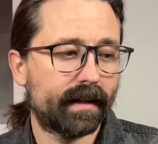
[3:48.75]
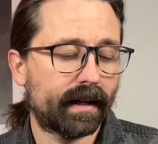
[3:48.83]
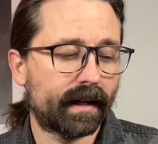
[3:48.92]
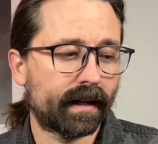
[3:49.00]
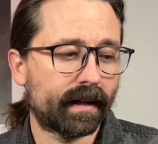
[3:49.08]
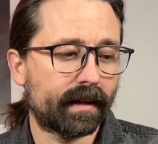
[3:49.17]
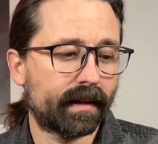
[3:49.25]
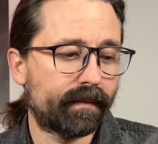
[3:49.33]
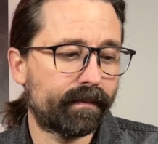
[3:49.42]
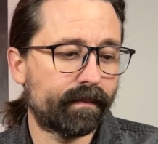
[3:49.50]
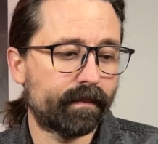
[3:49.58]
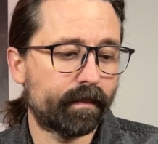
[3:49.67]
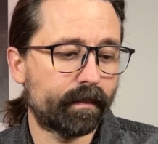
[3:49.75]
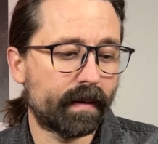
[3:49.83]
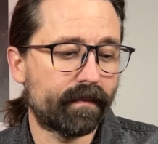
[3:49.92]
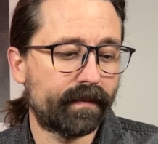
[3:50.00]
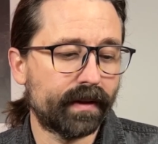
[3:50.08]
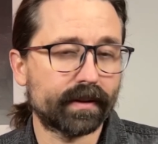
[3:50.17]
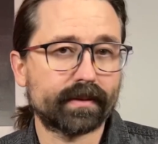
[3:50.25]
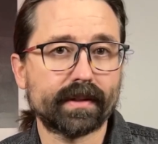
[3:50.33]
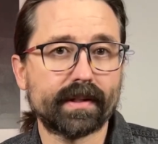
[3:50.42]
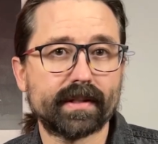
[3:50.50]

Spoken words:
and it feels really